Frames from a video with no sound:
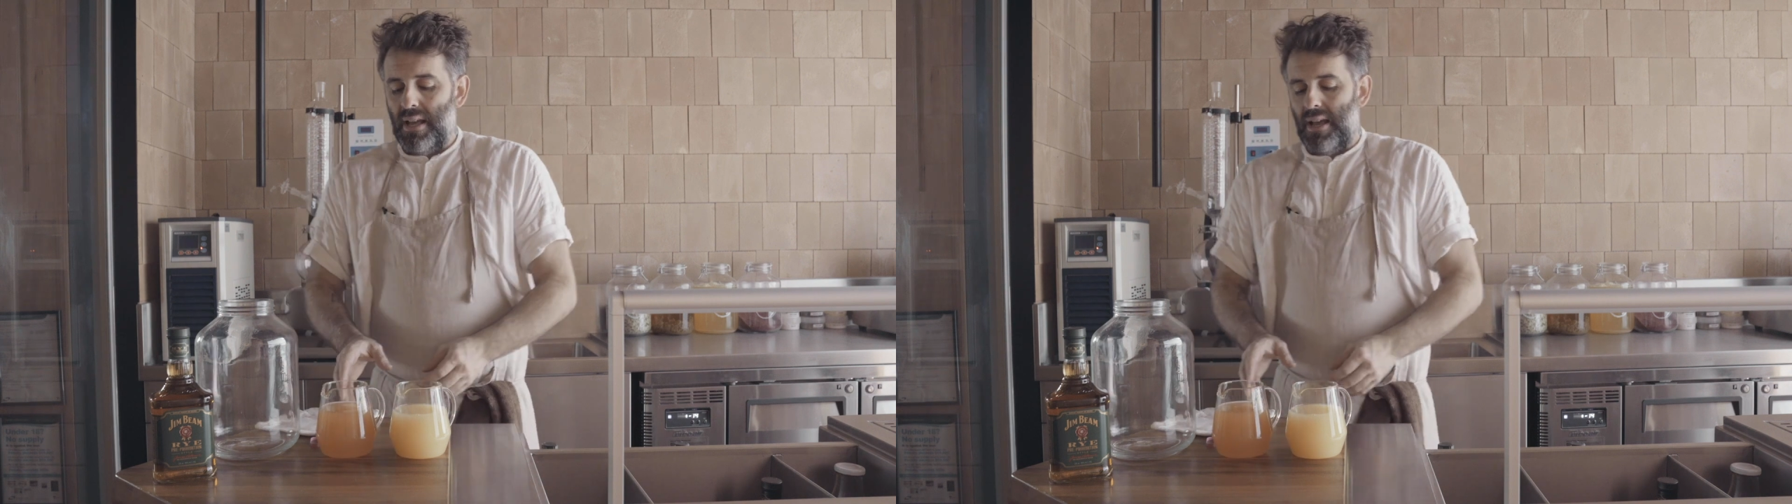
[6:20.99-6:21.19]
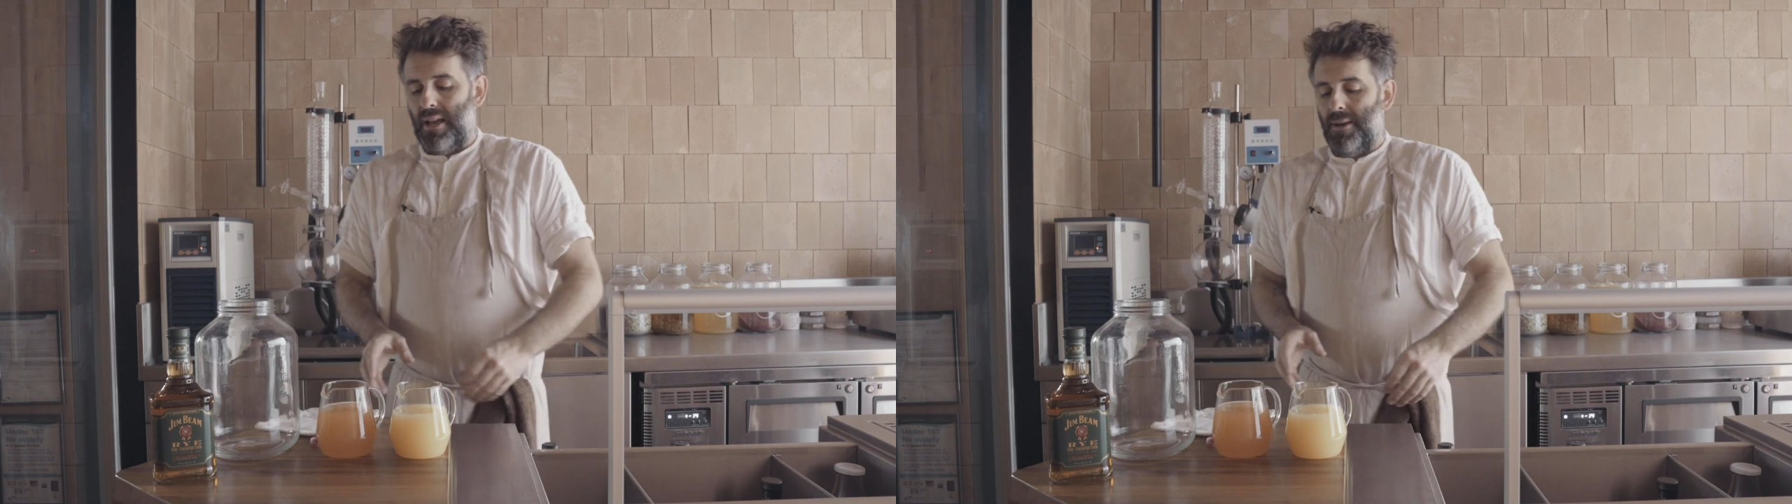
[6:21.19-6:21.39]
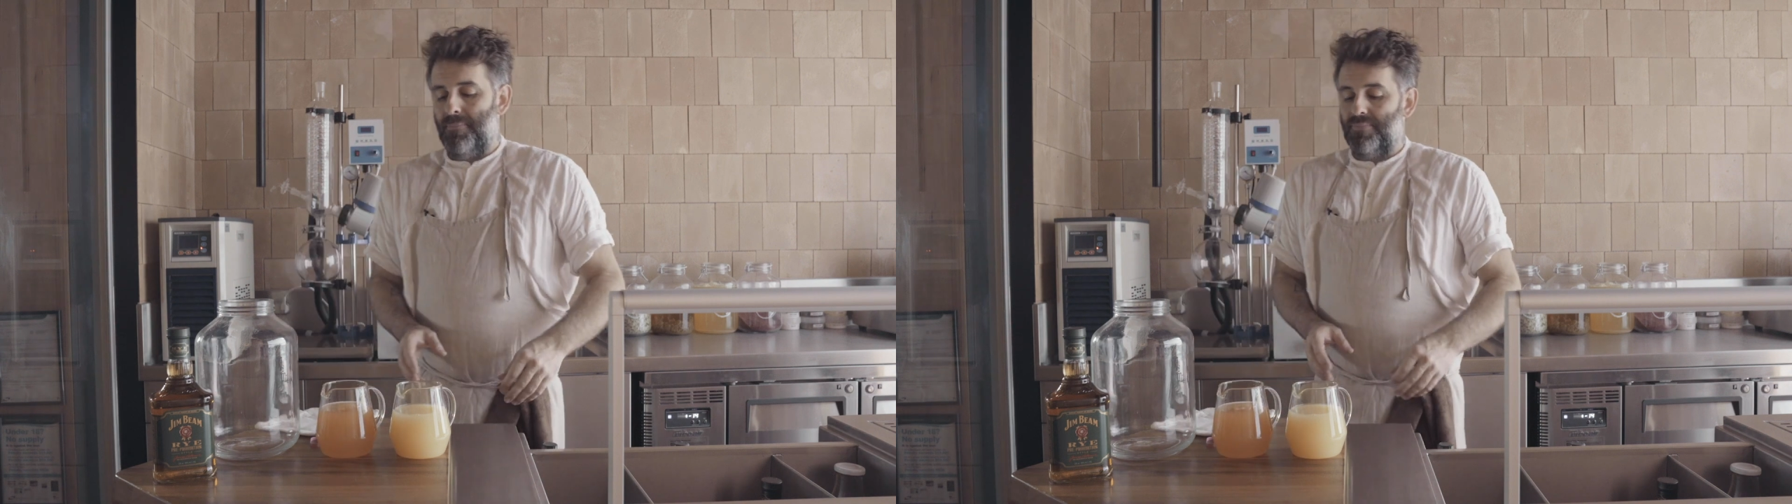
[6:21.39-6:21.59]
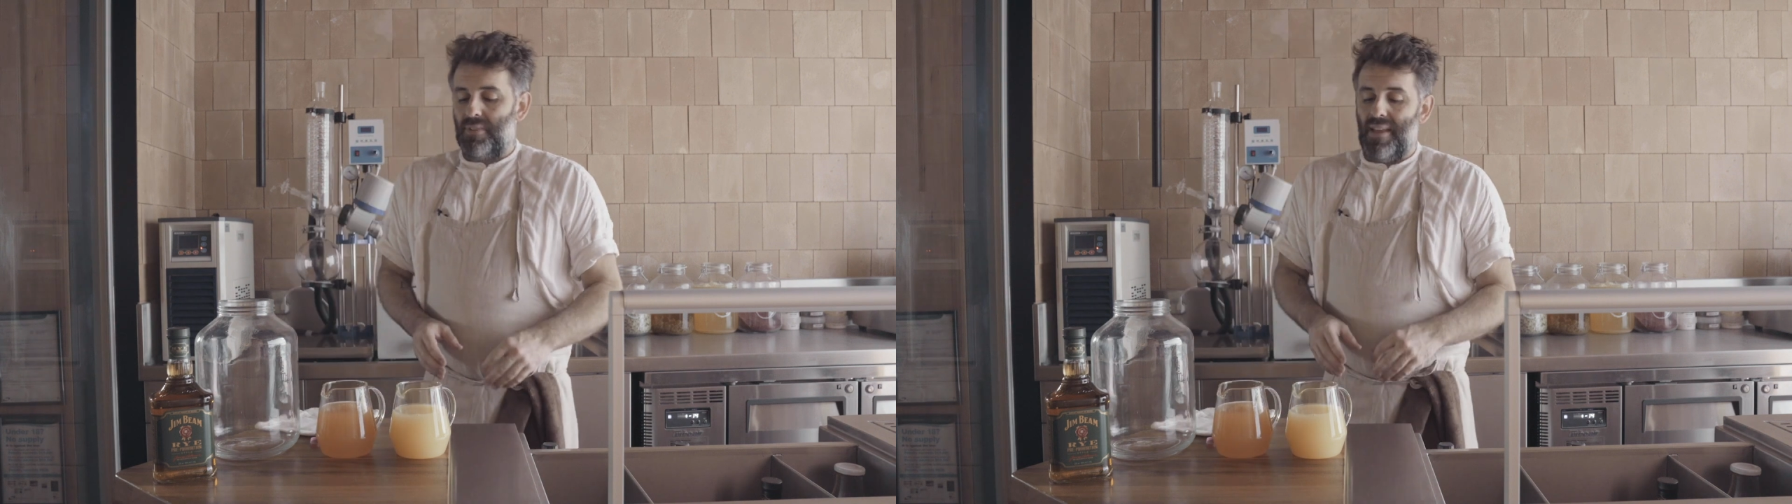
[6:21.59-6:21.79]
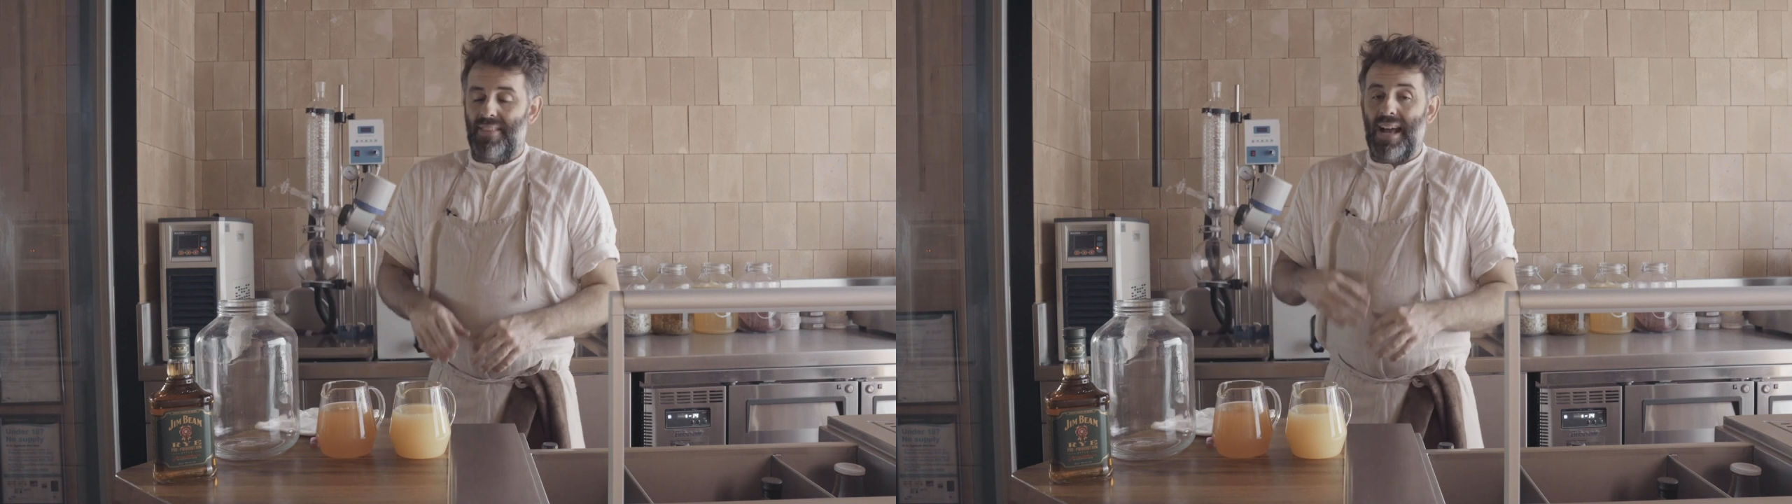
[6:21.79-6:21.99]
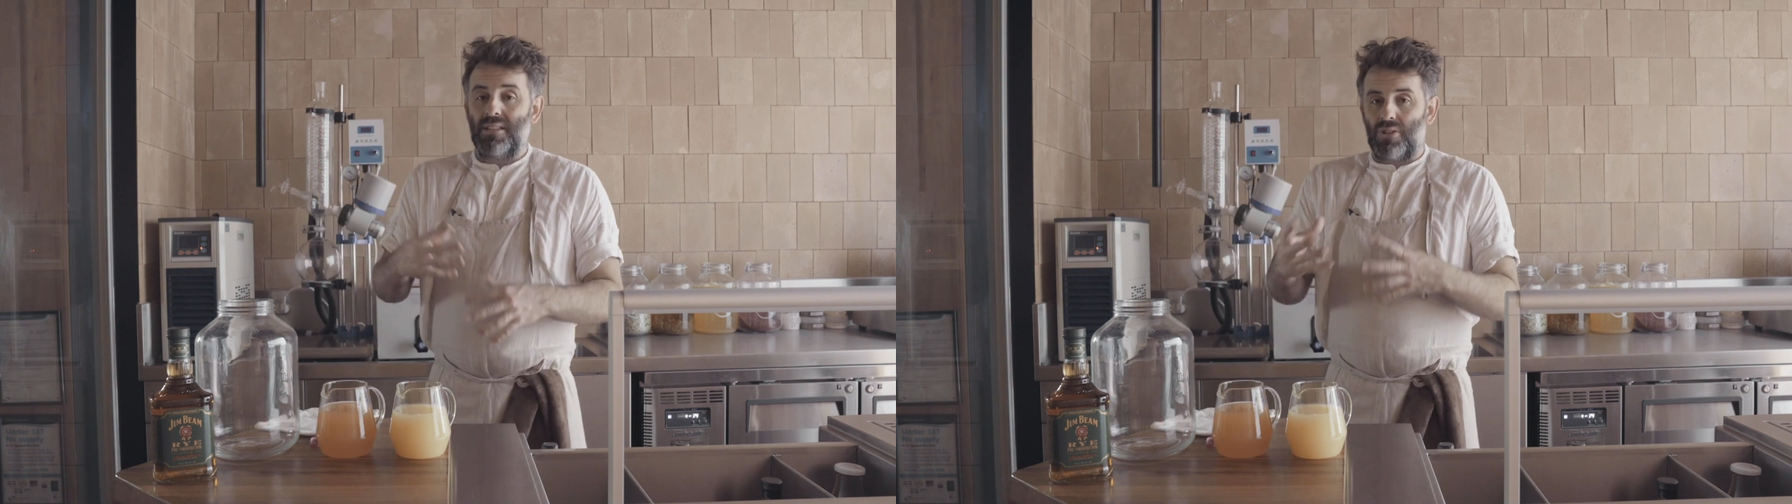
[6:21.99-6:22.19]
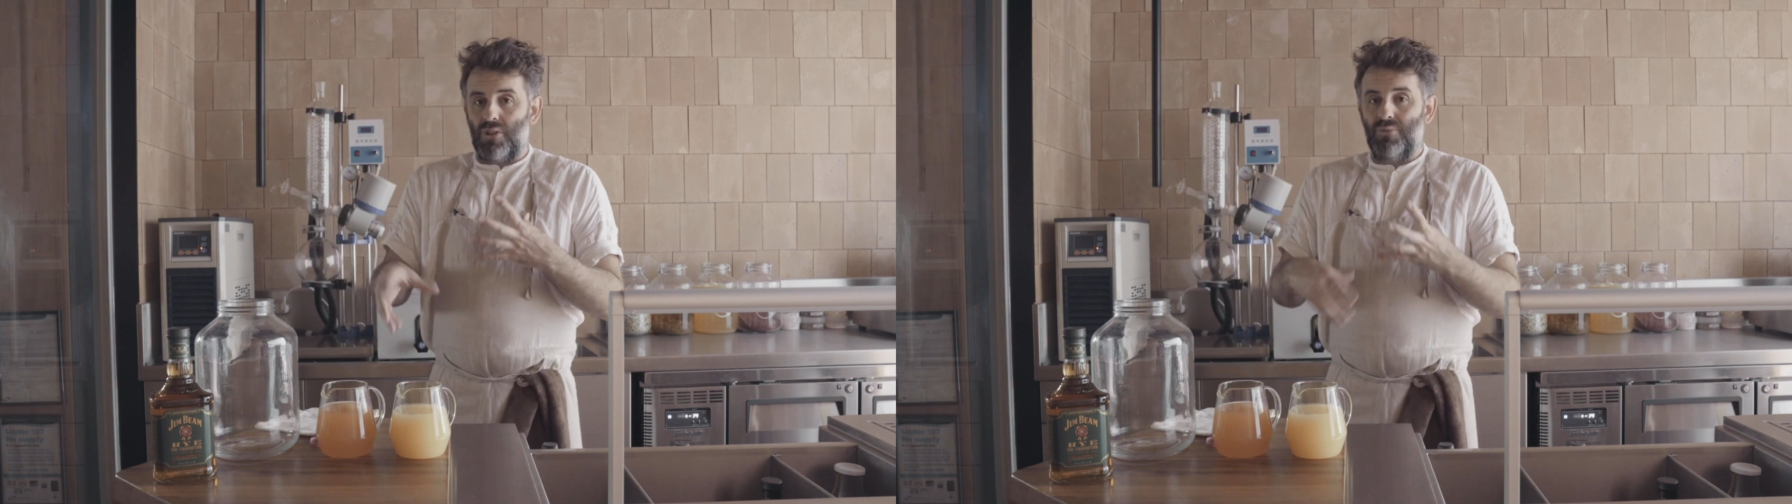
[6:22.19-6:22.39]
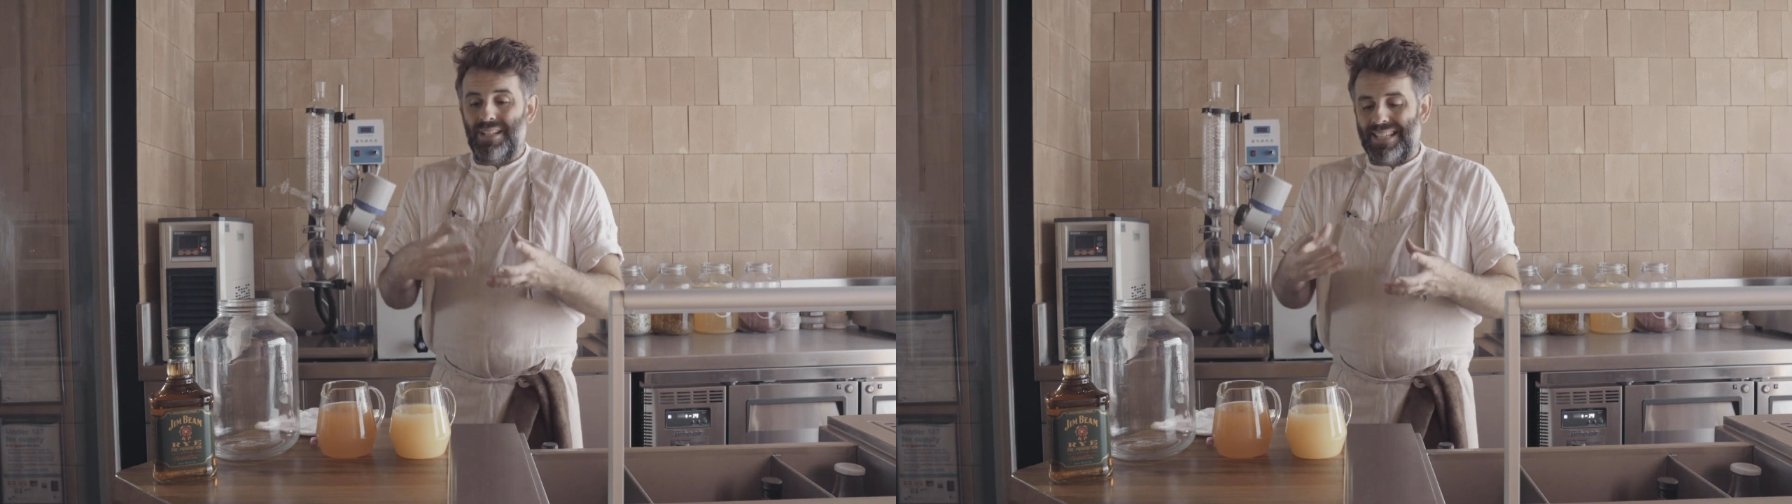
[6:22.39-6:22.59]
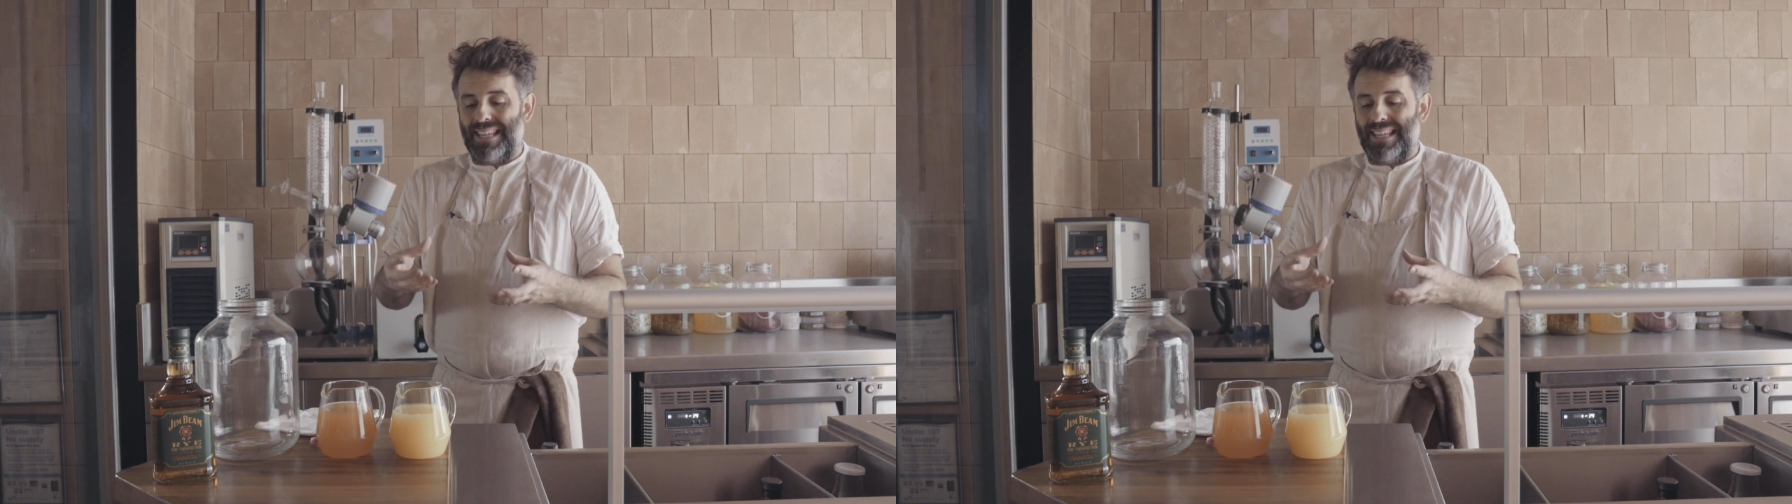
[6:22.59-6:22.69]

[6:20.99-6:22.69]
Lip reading: and that's going to really